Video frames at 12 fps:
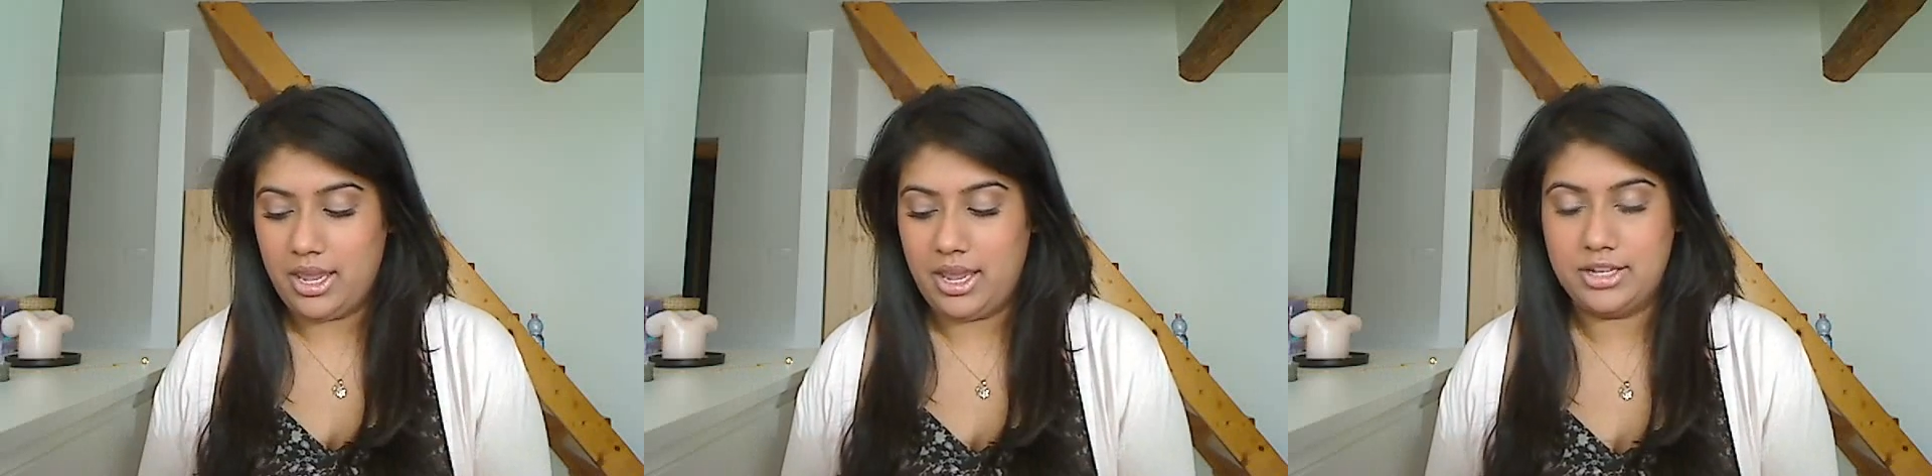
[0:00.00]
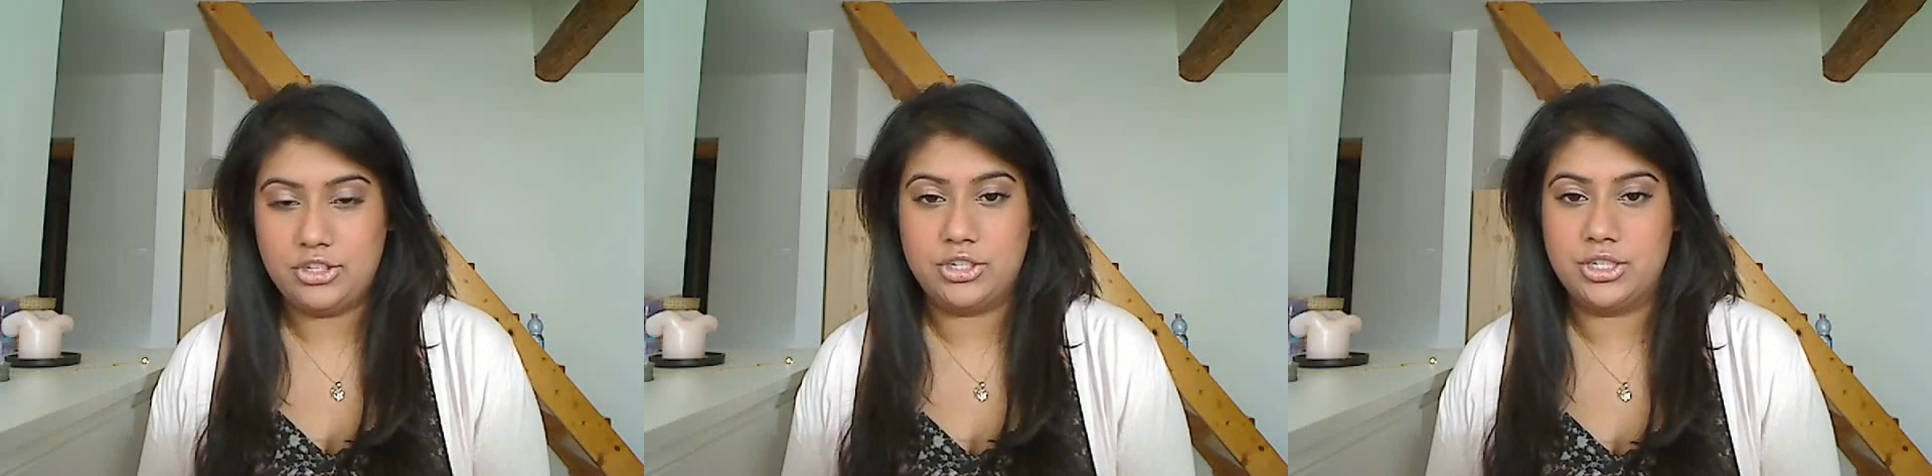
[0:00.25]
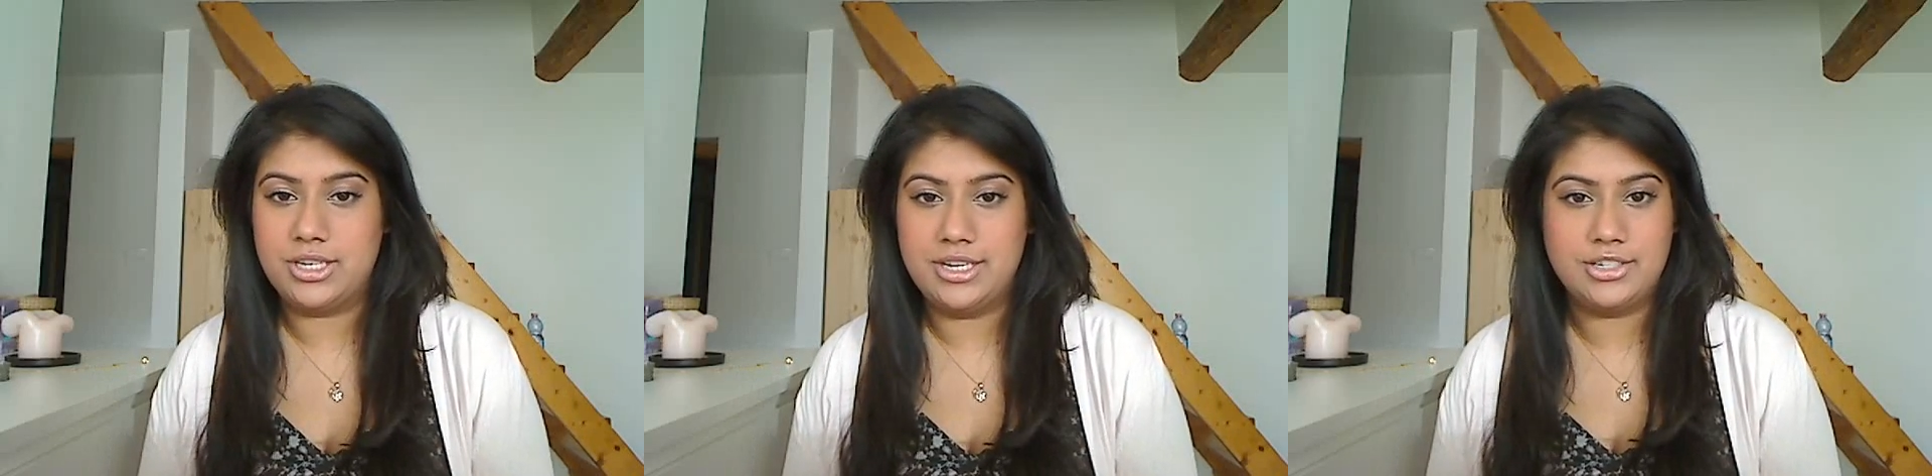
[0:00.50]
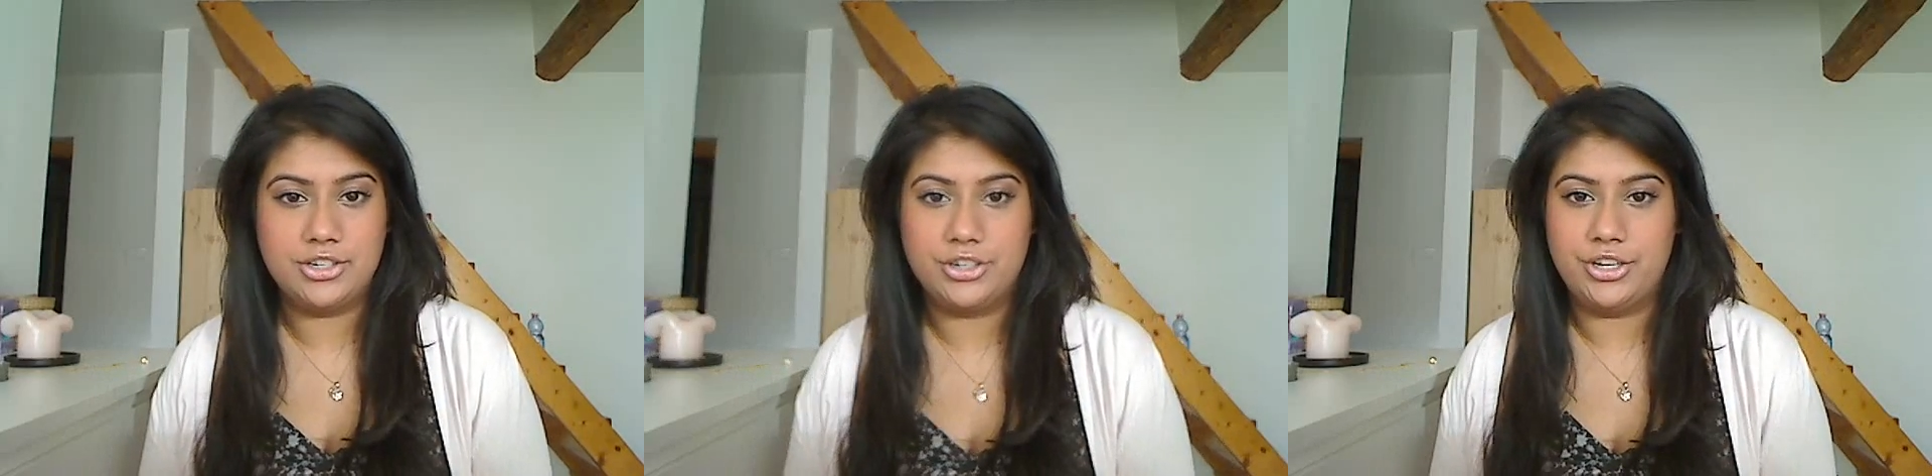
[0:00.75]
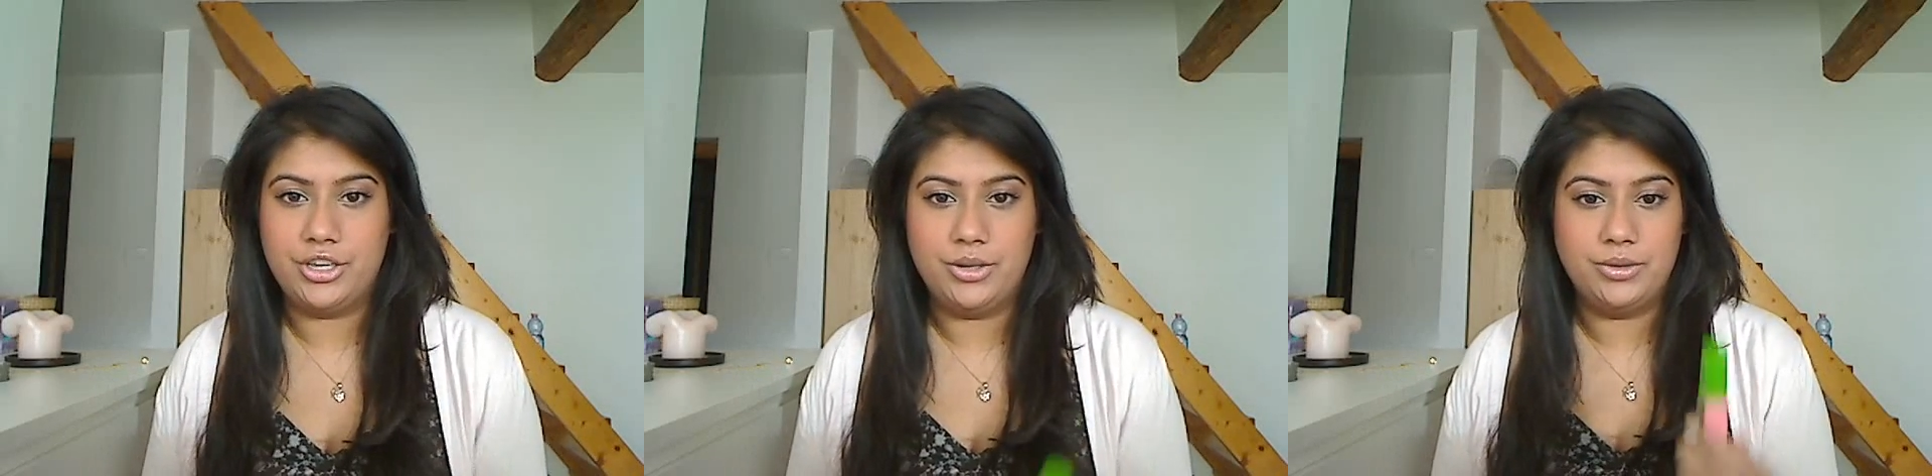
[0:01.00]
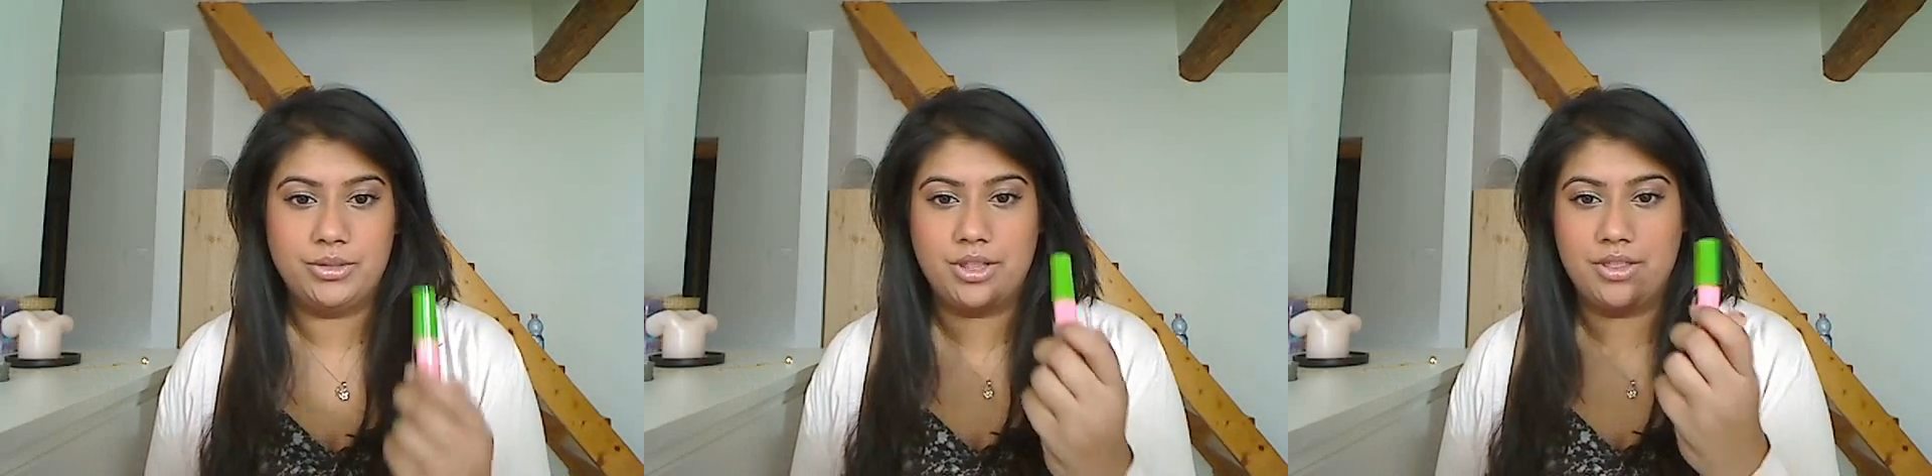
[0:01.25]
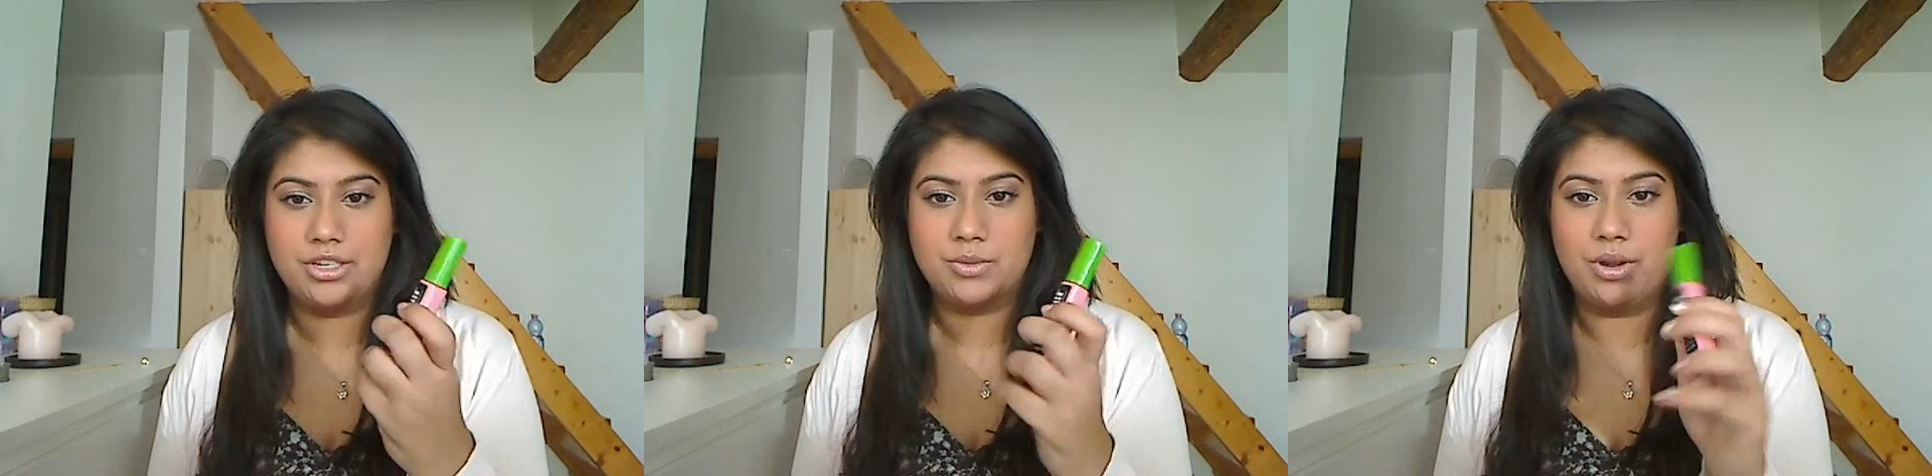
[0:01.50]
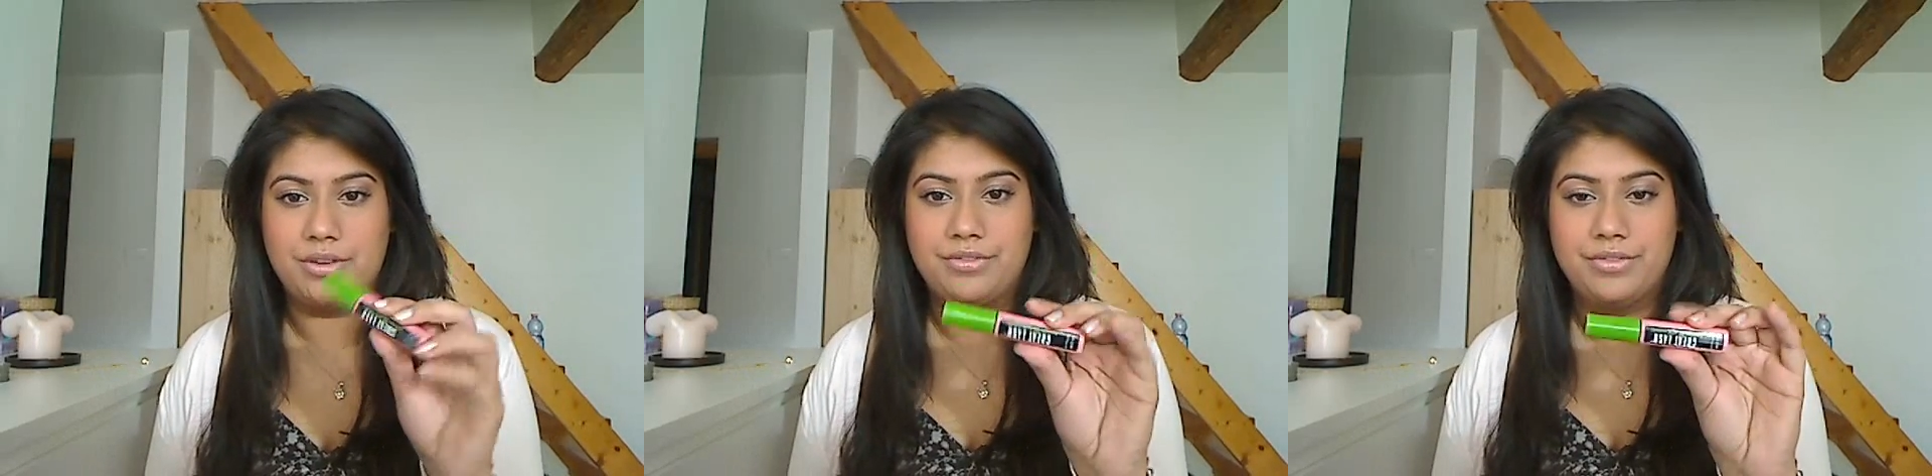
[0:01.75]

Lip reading: It's just easier to use than this one.